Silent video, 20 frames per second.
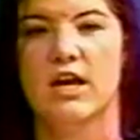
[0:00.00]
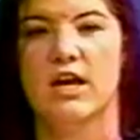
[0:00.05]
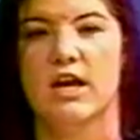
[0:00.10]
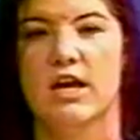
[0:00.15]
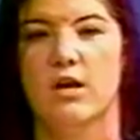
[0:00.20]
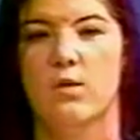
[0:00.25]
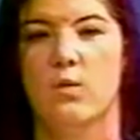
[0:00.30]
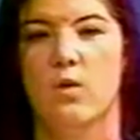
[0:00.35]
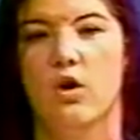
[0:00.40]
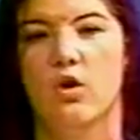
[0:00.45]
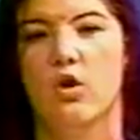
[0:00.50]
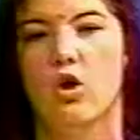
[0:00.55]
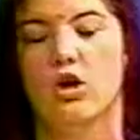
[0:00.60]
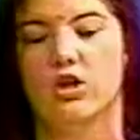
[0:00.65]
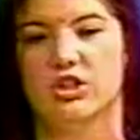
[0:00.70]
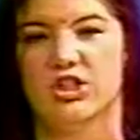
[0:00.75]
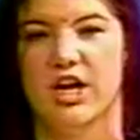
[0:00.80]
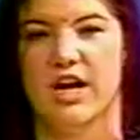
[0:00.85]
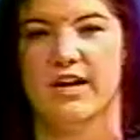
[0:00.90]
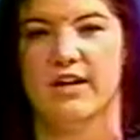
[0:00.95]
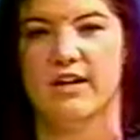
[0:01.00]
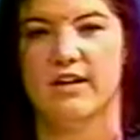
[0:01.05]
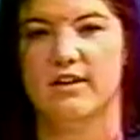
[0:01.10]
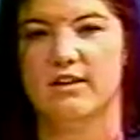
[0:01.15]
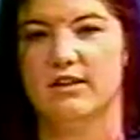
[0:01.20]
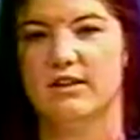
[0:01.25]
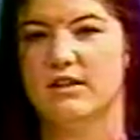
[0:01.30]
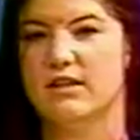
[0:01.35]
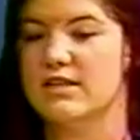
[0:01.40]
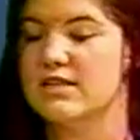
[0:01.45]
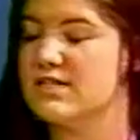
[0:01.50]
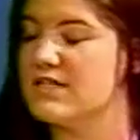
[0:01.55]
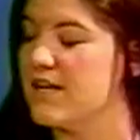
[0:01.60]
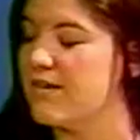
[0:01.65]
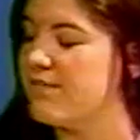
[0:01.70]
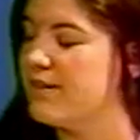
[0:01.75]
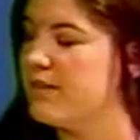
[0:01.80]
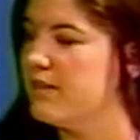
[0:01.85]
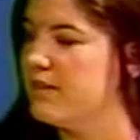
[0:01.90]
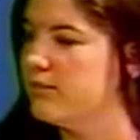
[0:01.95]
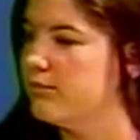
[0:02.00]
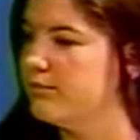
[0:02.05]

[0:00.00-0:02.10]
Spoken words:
in Wolong, China. Stephanie?